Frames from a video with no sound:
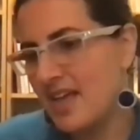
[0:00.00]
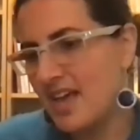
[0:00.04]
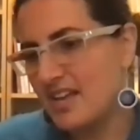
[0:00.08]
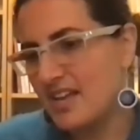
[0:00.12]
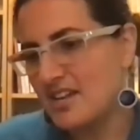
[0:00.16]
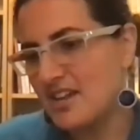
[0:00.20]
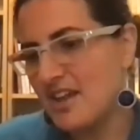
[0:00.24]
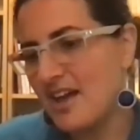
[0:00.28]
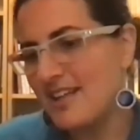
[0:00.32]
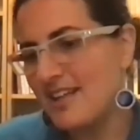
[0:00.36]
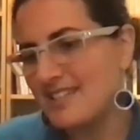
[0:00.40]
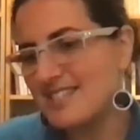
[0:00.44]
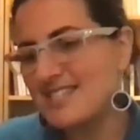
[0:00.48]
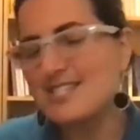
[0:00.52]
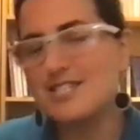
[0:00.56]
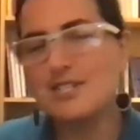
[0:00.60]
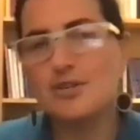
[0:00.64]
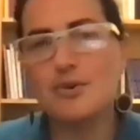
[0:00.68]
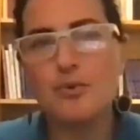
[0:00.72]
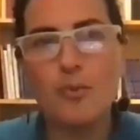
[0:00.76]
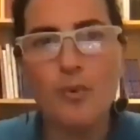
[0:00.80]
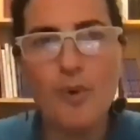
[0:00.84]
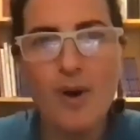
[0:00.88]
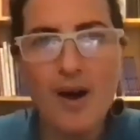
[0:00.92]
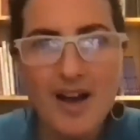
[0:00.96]
not
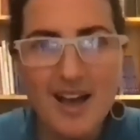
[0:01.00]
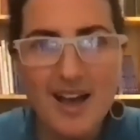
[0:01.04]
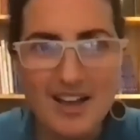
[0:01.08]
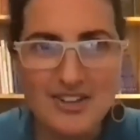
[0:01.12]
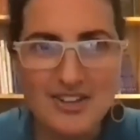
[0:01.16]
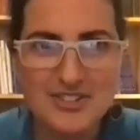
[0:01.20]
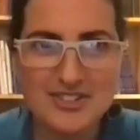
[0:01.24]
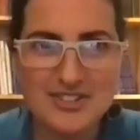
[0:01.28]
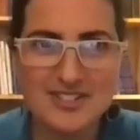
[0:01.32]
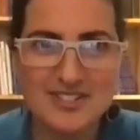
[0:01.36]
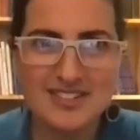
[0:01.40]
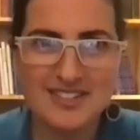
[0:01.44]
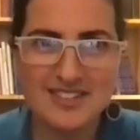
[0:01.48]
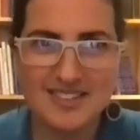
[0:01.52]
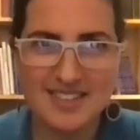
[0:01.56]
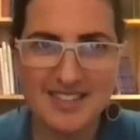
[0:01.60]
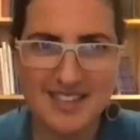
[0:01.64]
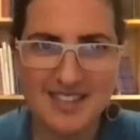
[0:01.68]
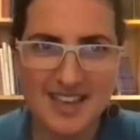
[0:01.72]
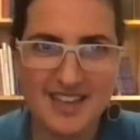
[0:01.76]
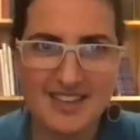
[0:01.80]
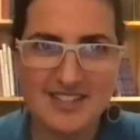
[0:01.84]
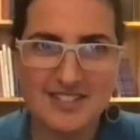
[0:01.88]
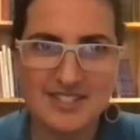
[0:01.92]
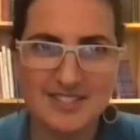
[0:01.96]
squash
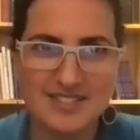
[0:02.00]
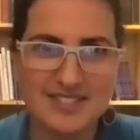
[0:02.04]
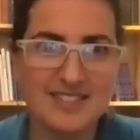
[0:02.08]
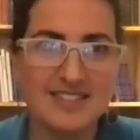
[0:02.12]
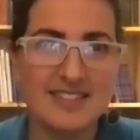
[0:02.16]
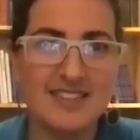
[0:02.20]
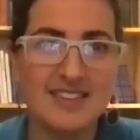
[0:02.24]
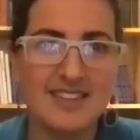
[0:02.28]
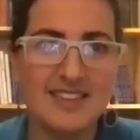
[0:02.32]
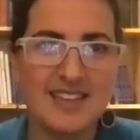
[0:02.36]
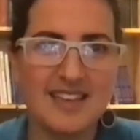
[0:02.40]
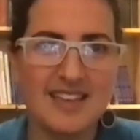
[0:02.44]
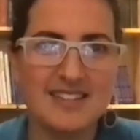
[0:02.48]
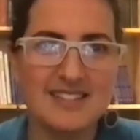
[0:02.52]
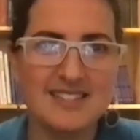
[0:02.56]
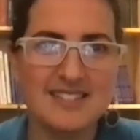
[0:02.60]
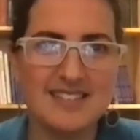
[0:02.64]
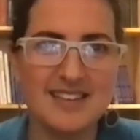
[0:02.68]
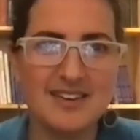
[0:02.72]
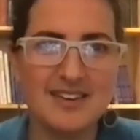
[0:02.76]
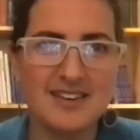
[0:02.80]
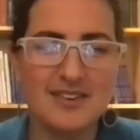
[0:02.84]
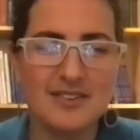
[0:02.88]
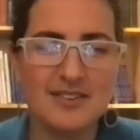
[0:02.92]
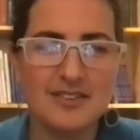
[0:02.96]
the
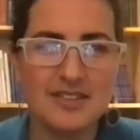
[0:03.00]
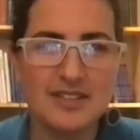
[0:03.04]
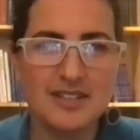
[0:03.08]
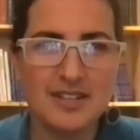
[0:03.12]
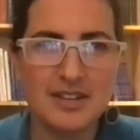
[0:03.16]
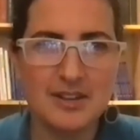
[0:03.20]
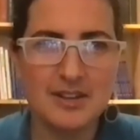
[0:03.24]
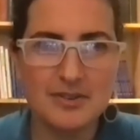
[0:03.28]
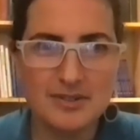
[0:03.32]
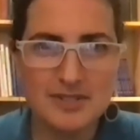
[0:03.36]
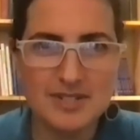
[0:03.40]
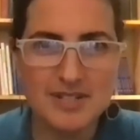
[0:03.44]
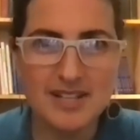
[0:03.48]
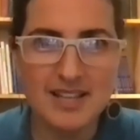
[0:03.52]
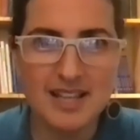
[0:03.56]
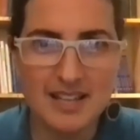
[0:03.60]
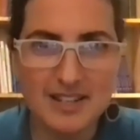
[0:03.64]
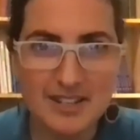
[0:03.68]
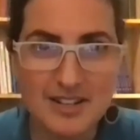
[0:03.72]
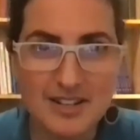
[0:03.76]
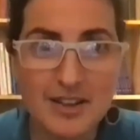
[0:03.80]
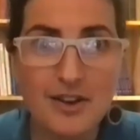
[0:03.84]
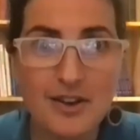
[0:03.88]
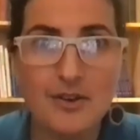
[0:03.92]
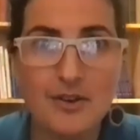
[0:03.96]
yetzer, to like
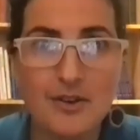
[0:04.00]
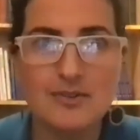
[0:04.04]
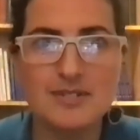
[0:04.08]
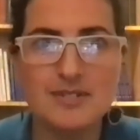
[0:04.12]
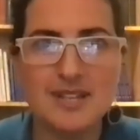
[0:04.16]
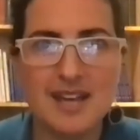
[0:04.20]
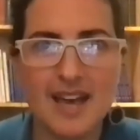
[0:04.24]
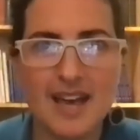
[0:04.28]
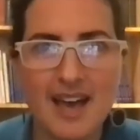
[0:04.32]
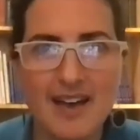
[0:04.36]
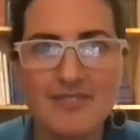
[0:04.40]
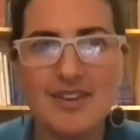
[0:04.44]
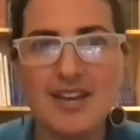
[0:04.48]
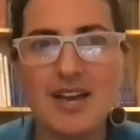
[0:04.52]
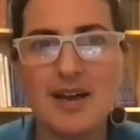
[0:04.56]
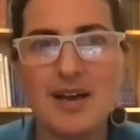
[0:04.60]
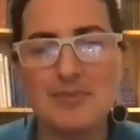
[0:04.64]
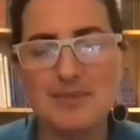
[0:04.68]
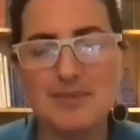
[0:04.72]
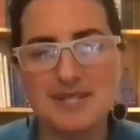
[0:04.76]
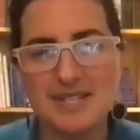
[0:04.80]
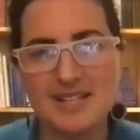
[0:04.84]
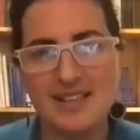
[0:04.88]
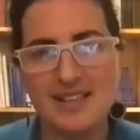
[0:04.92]
know, to have it come to